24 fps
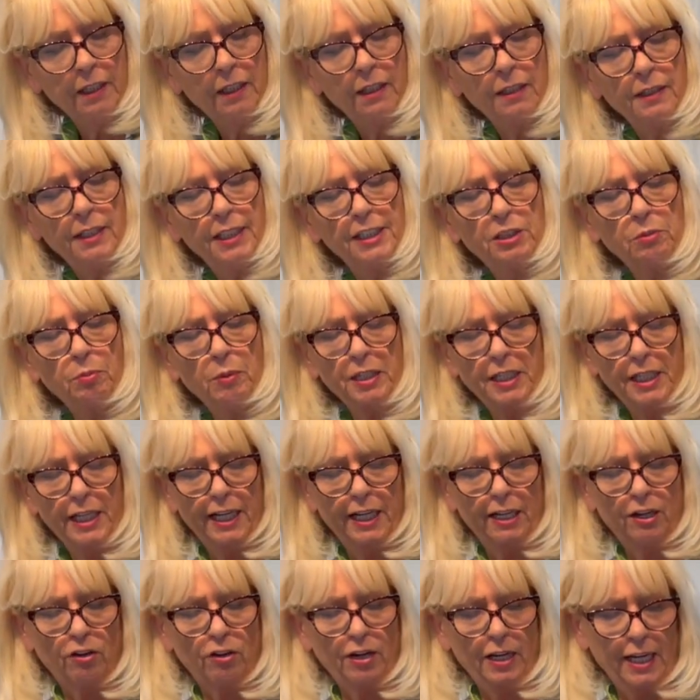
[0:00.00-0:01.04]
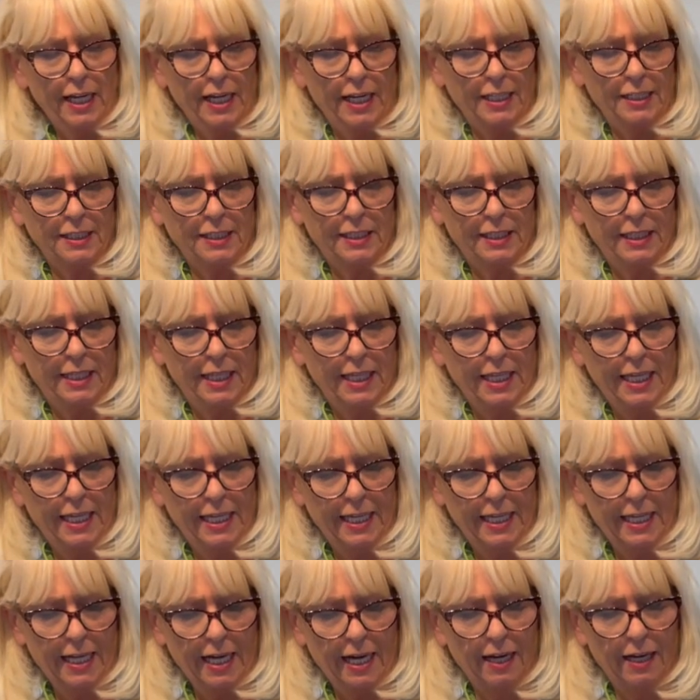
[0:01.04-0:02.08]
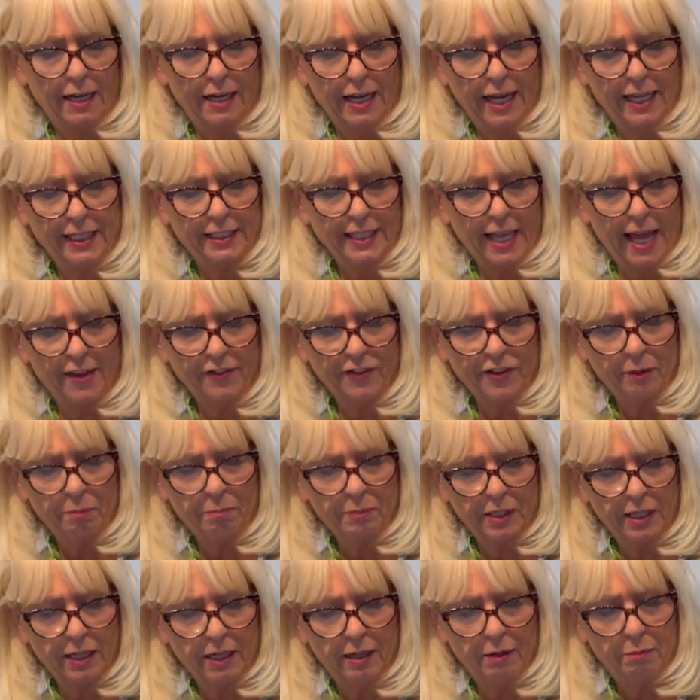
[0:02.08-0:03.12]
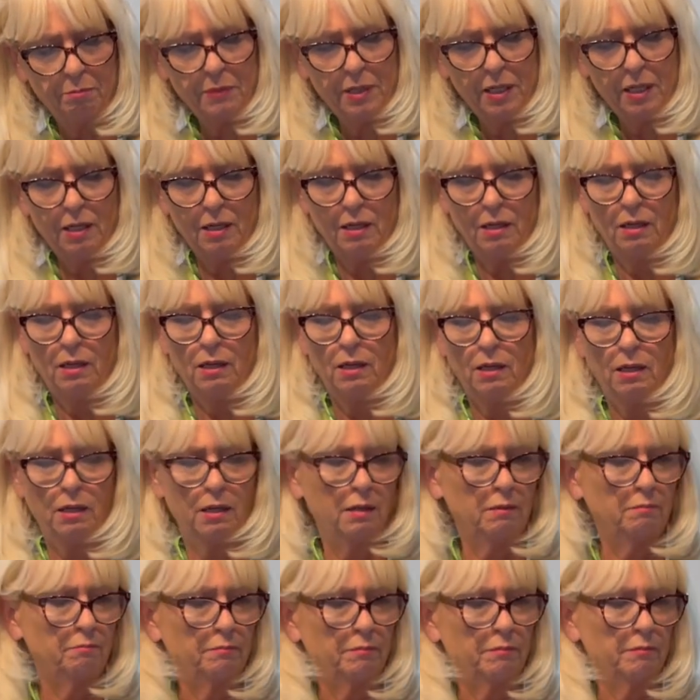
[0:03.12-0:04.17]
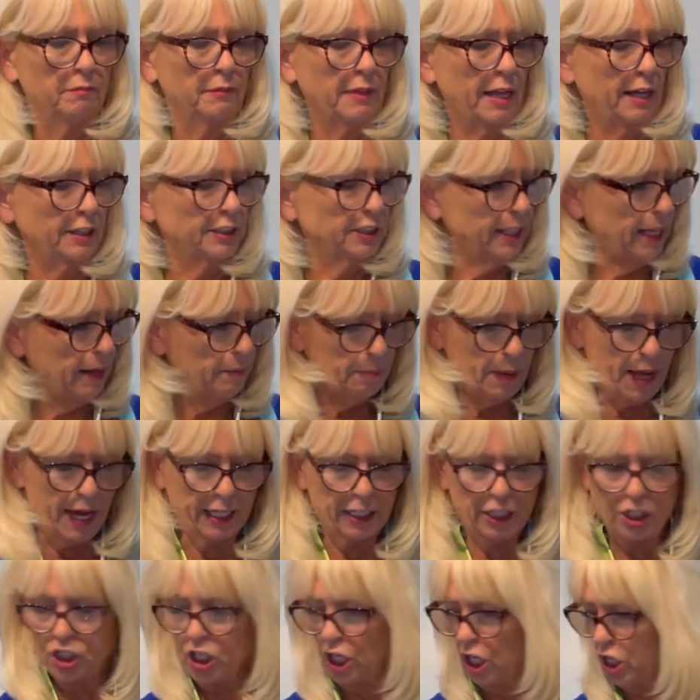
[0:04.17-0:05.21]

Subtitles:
This one here is the xanthan gum. That's that package I